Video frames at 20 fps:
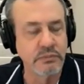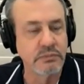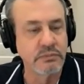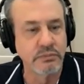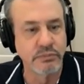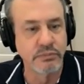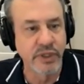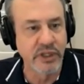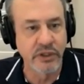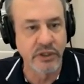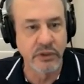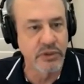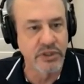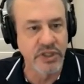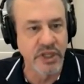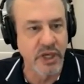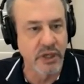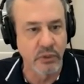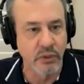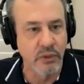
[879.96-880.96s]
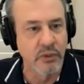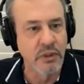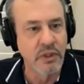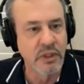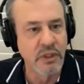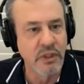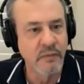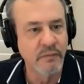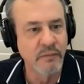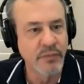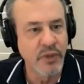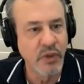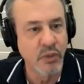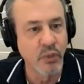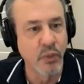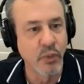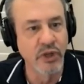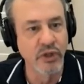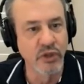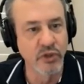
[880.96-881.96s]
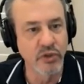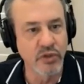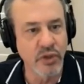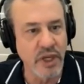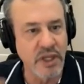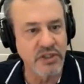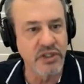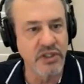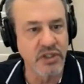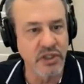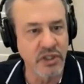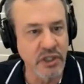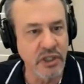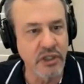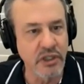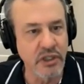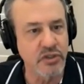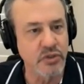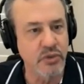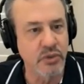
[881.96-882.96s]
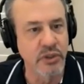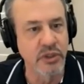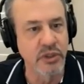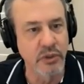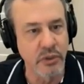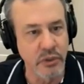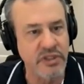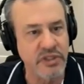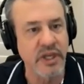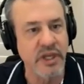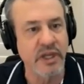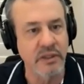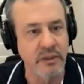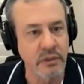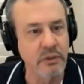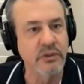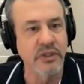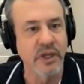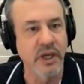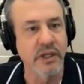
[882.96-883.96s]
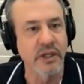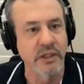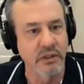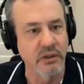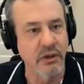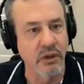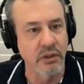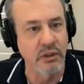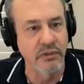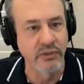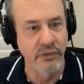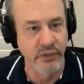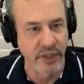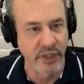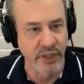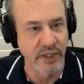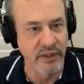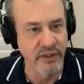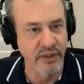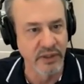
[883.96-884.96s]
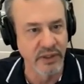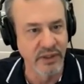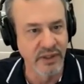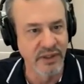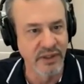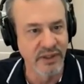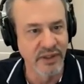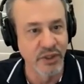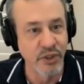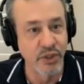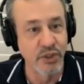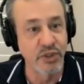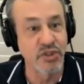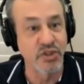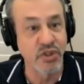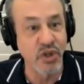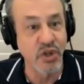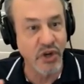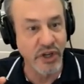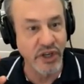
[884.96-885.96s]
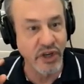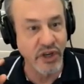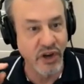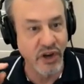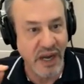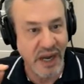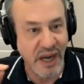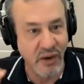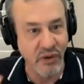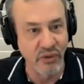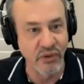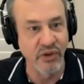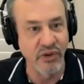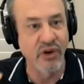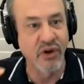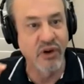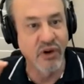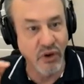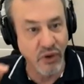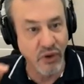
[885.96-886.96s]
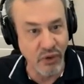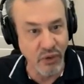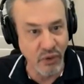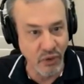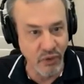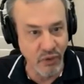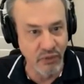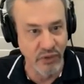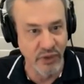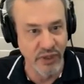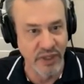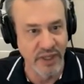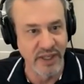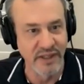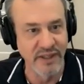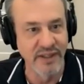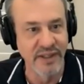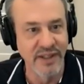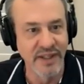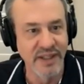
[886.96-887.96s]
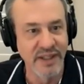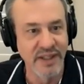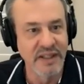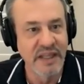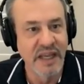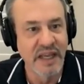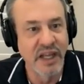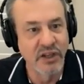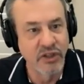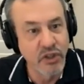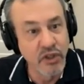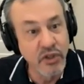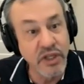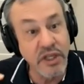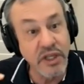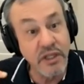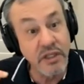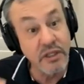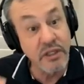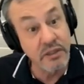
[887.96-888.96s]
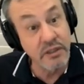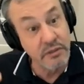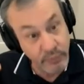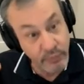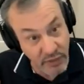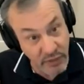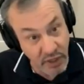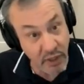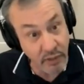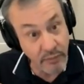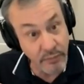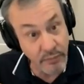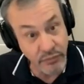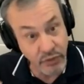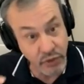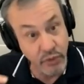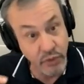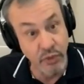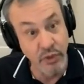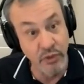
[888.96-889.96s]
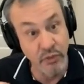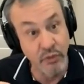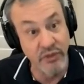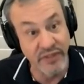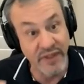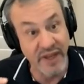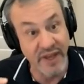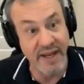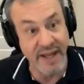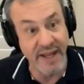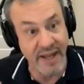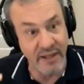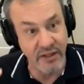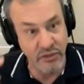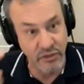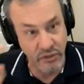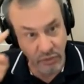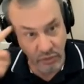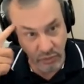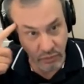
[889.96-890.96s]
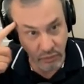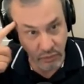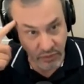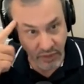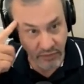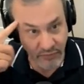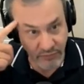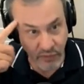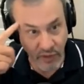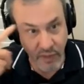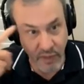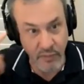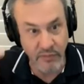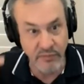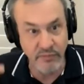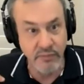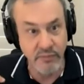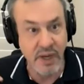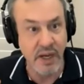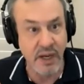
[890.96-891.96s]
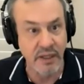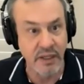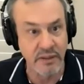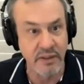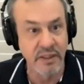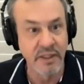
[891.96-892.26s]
brigadier general. When you transition industry, you're a second lieutenant all over again. You're starting out all over again. And you need to come to it with that attitude, with that frame of mind.